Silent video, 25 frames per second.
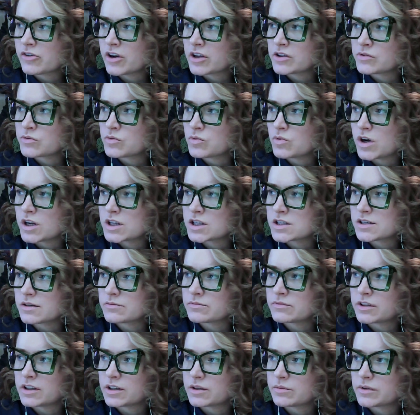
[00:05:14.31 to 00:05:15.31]
or watched
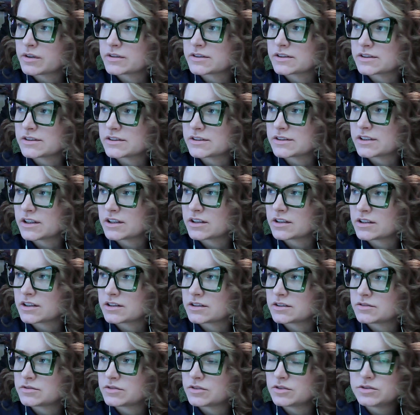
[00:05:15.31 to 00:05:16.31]
something basically saying
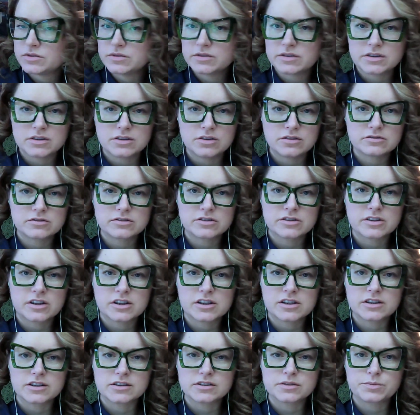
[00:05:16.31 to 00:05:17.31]
that if you're using Northern
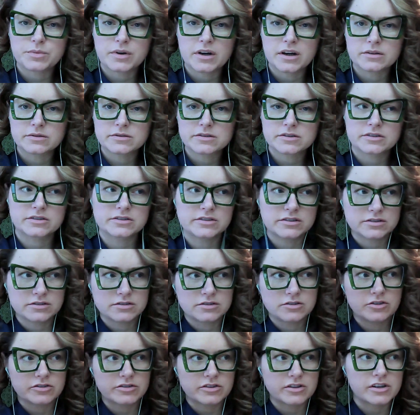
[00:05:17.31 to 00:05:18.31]
Ireland pounds, because
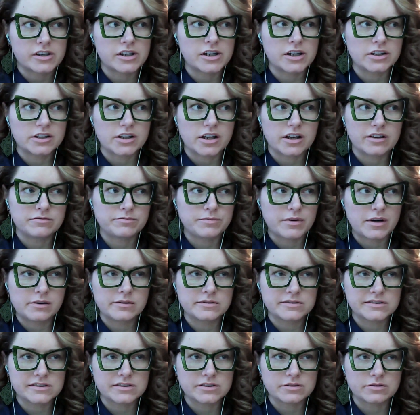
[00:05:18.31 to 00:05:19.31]
Northern Ireland have
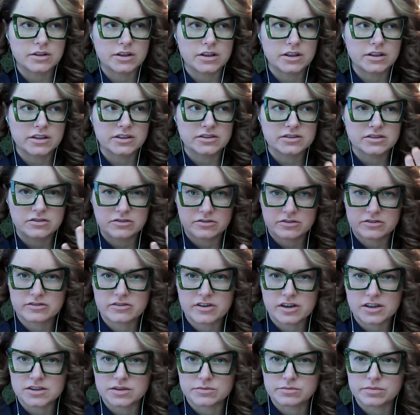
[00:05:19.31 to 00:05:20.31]
pounds as well, and there's Northern
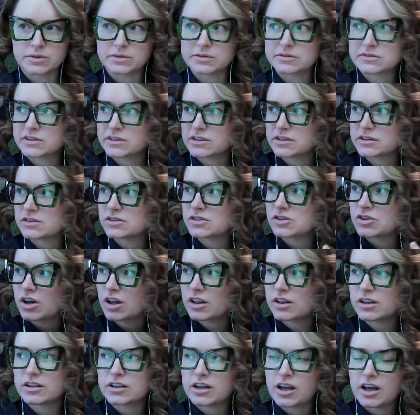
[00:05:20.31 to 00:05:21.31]
Ireland pounds, and then
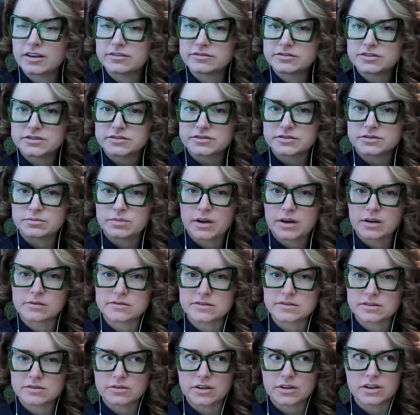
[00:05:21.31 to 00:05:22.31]
Scotland have different
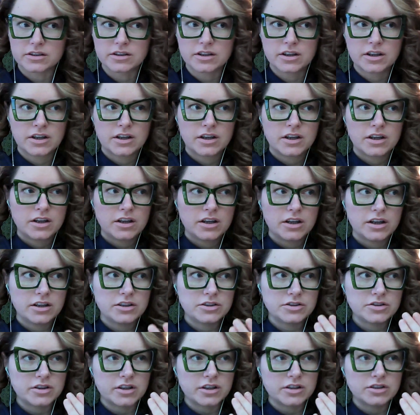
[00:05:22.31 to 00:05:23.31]
pounds as well,
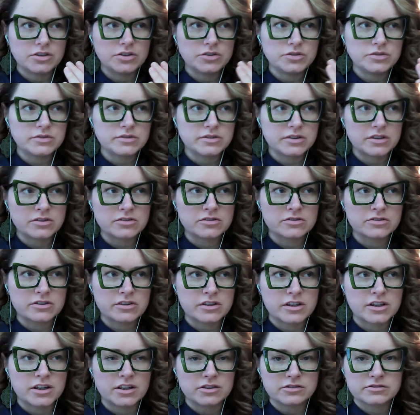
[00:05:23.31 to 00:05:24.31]
and you can use the Northern
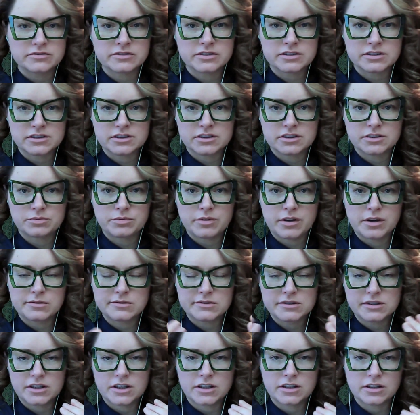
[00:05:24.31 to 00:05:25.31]
Ireland, obviously,
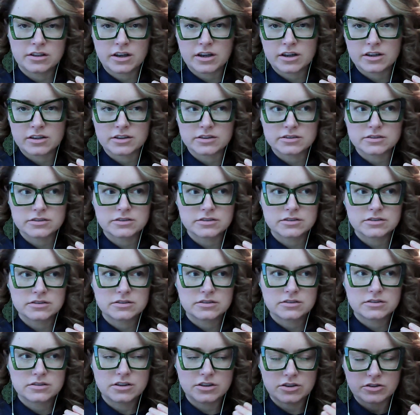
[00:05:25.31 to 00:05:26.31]
pounds in
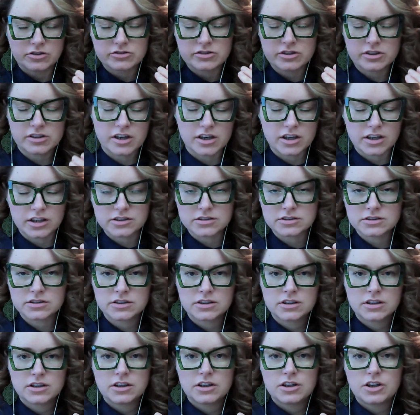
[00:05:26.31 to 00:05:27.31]
Northern
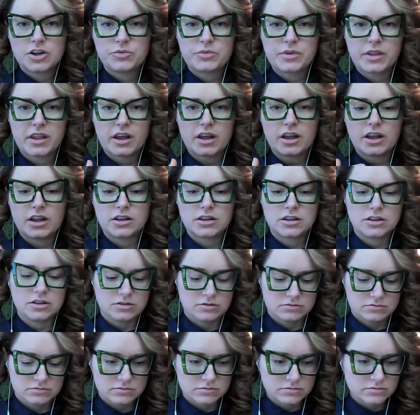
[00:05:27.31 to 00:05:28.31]
Ireland, but then
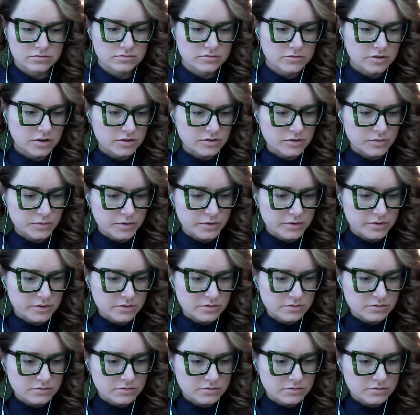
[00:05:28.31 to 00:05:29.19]
I'm supposed to